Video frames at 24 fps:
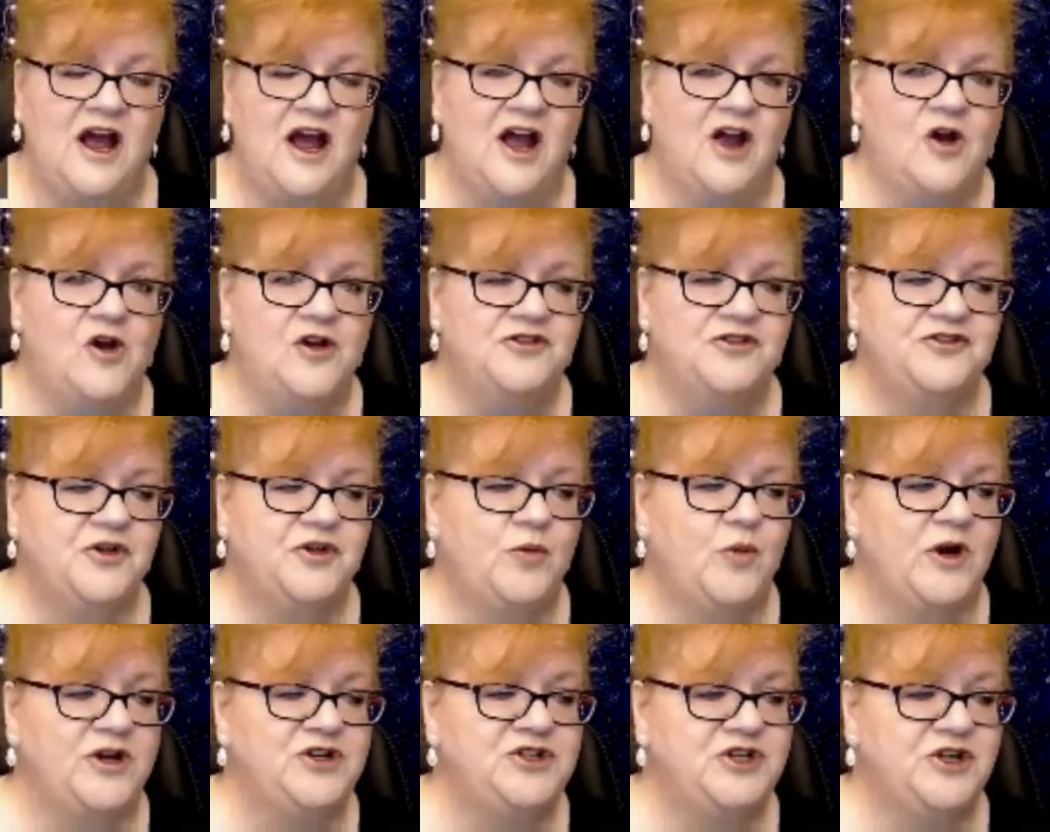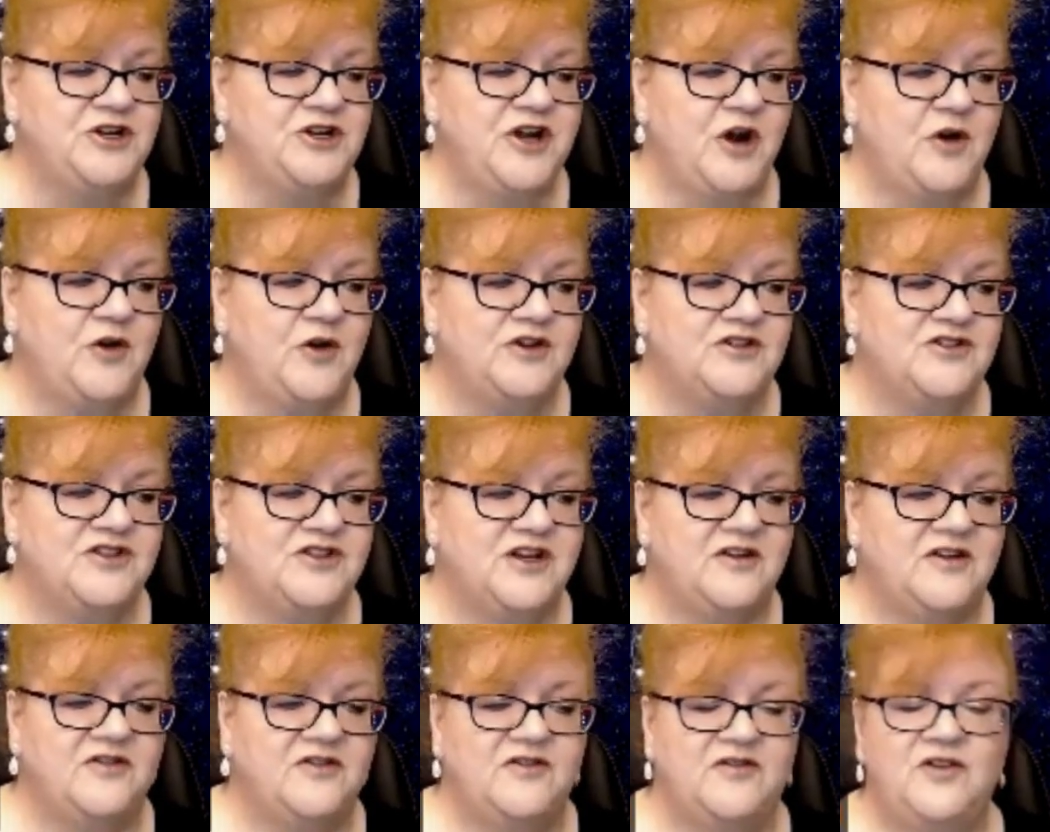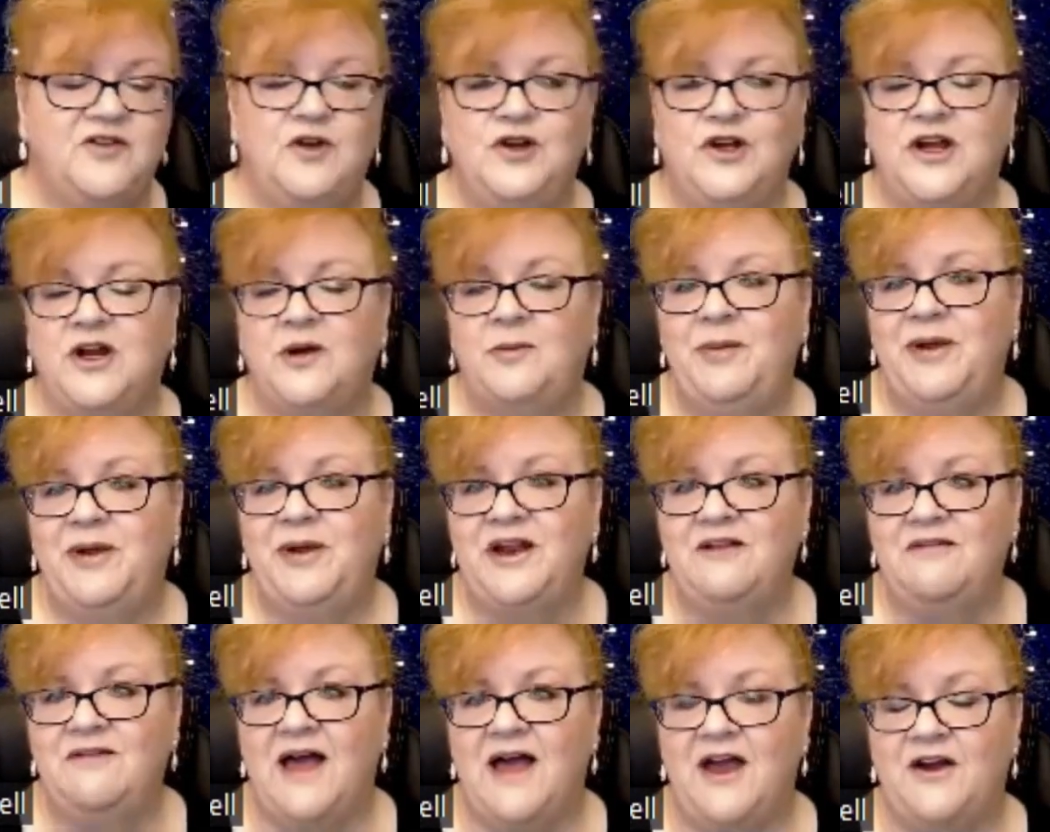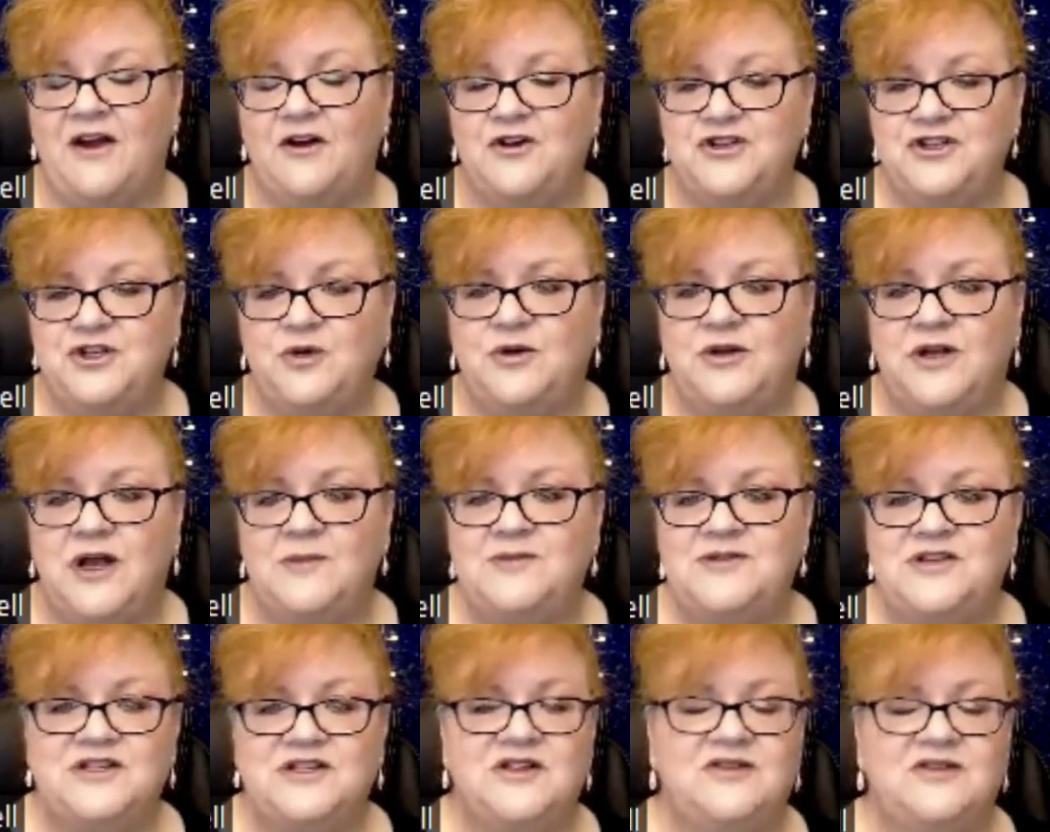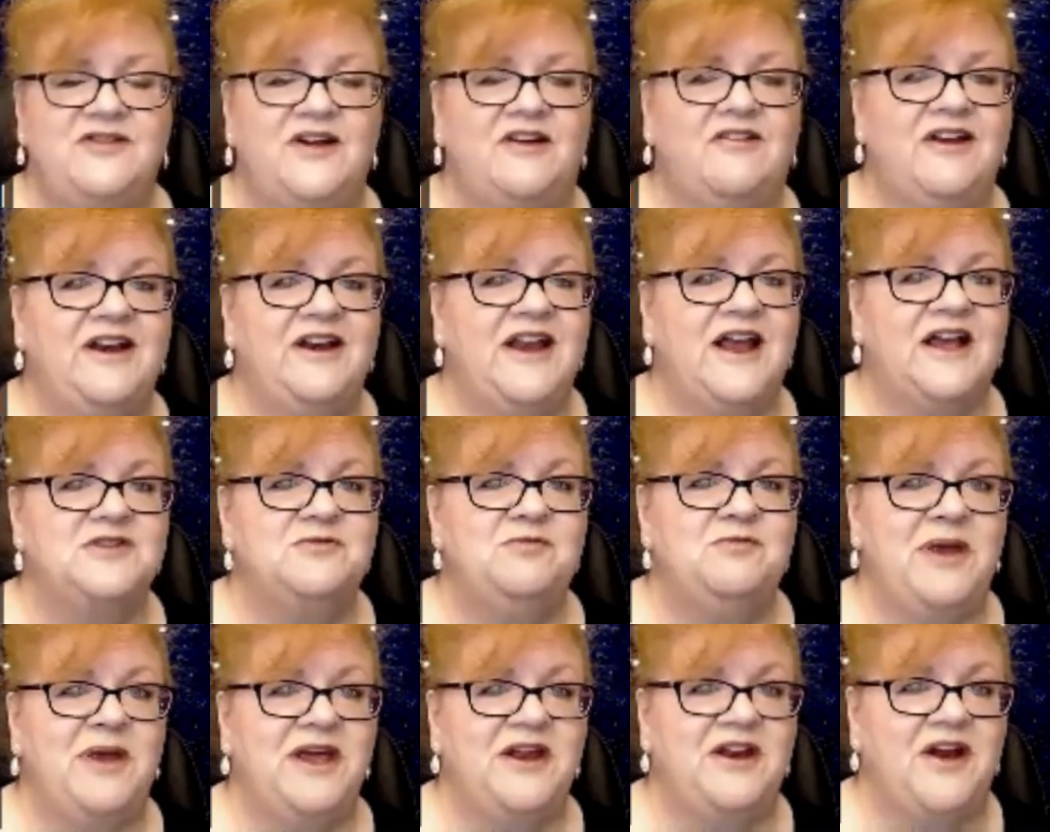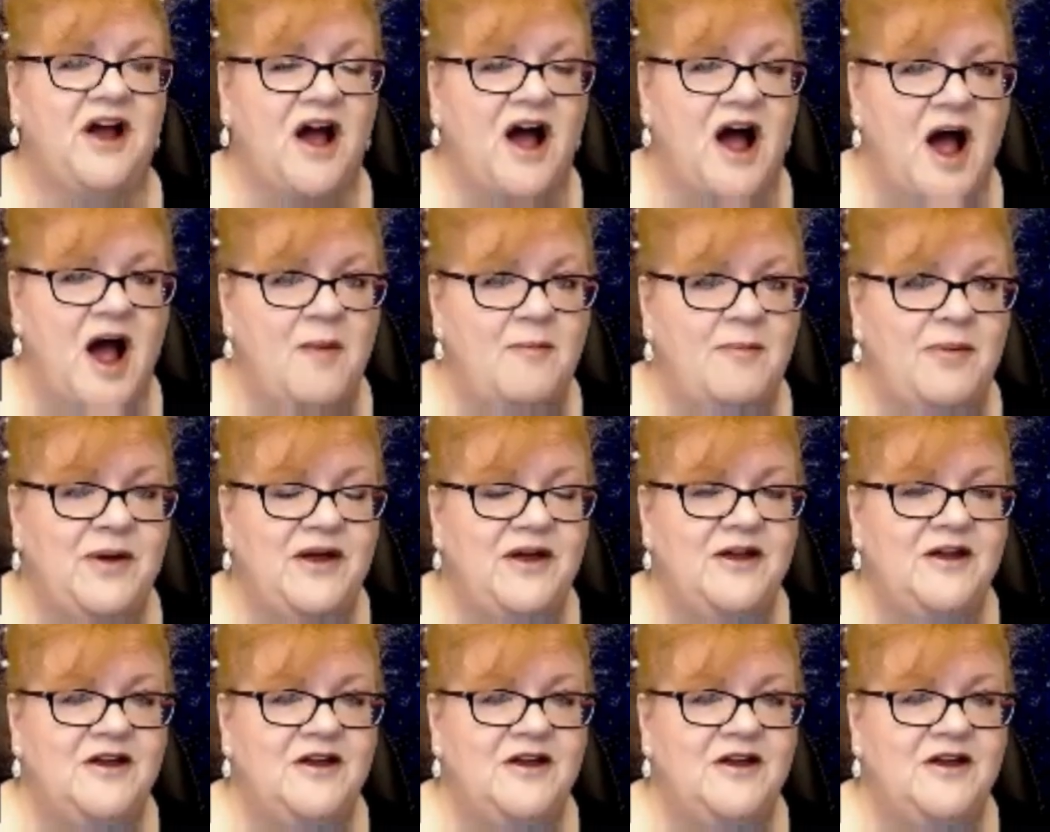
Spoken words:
I also want you to notice that if you look at a bidding ladder, 2 clubs is the very next bid up